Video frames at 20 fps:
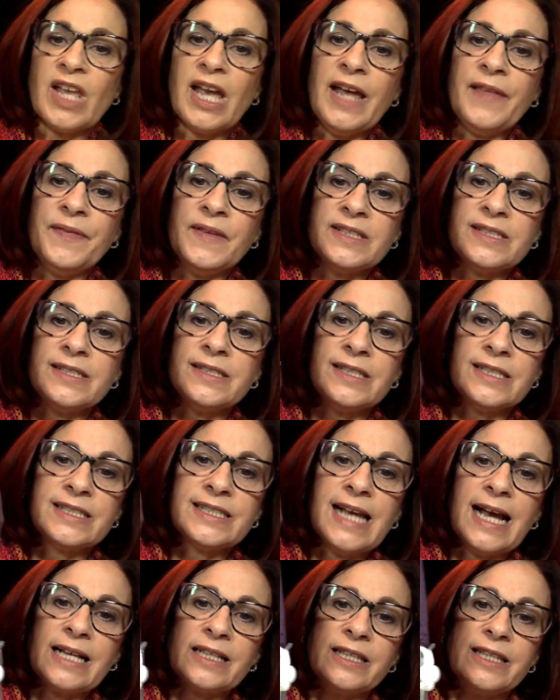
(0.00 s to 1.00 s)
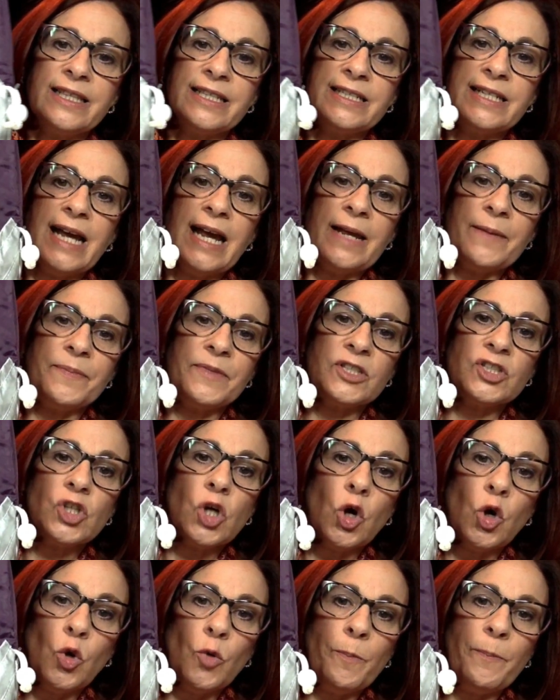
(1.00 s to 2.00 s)
And this is exactly the type. This
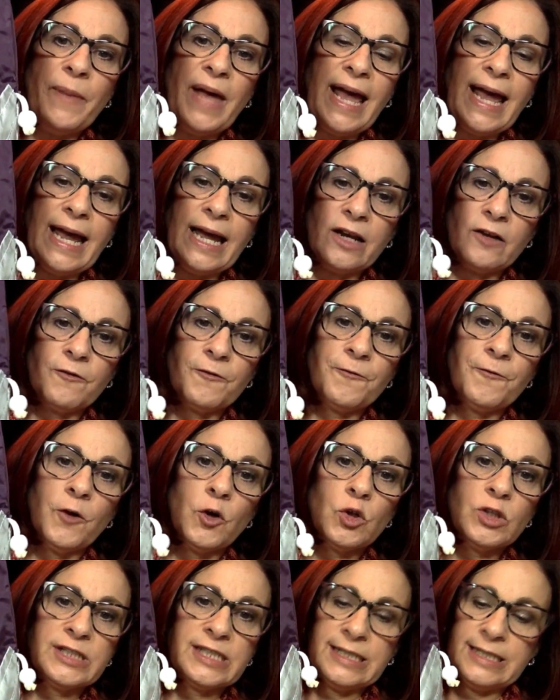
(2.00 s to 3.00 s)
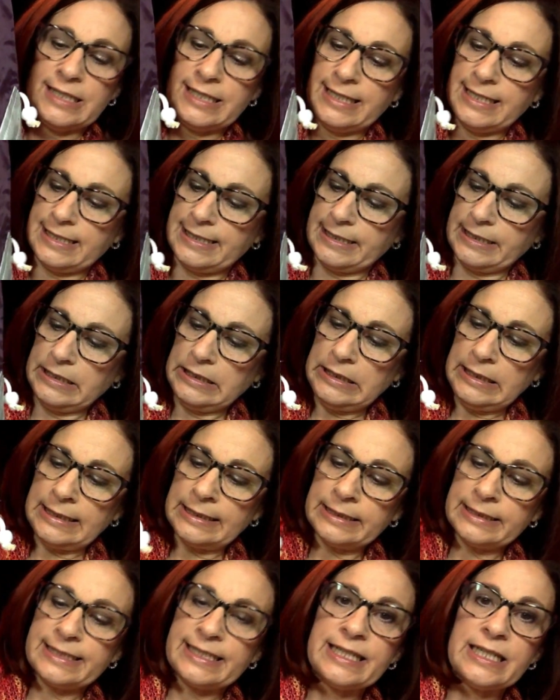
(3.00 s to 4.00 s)
whole bag folds into this
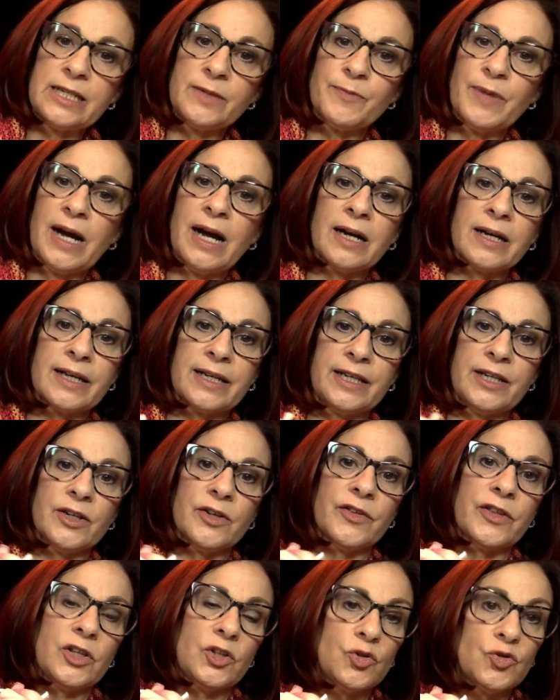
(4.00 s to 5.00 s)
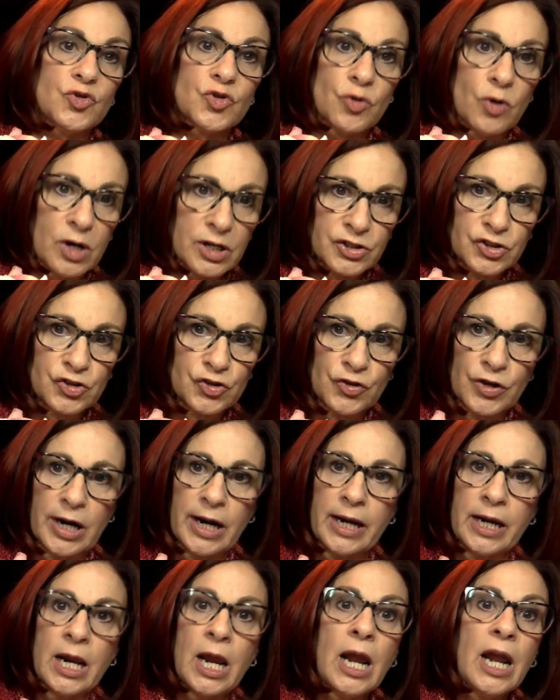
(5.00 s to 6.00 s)
little teeny pocket here that you drawstring.
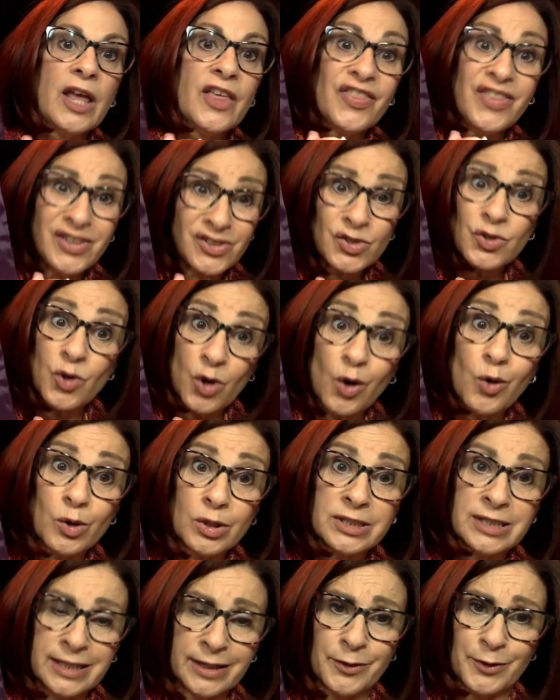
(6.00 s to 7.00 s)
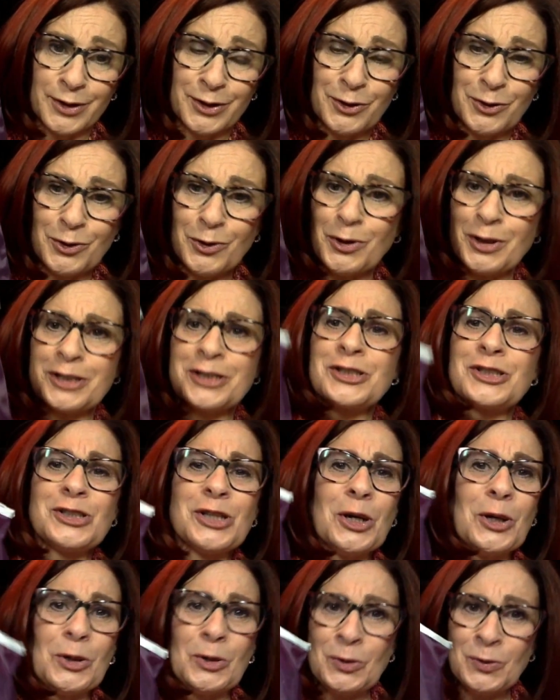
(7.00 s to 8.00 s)
These are gold here in New York,
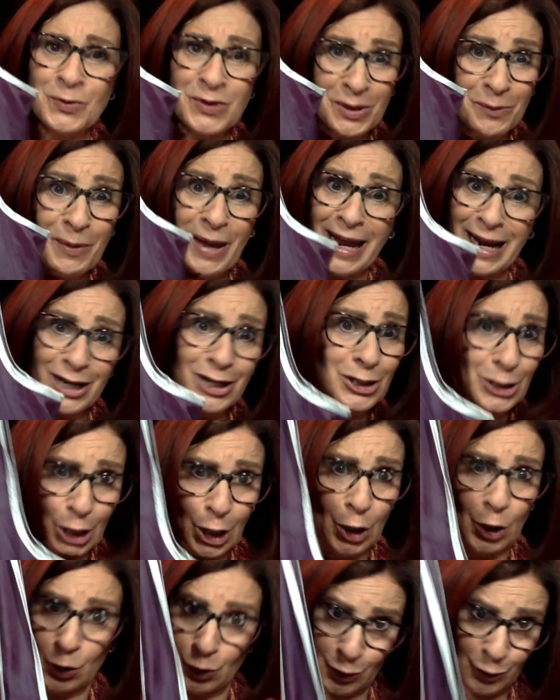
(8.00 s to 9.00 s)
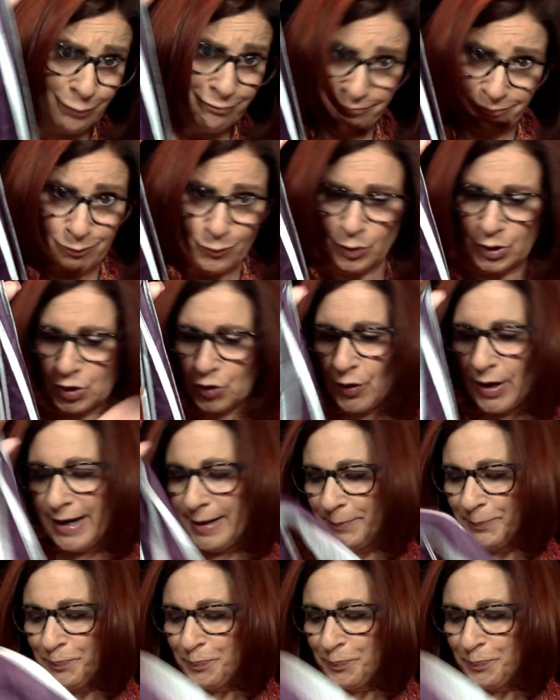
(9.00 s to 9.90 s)
so the bag alone was great.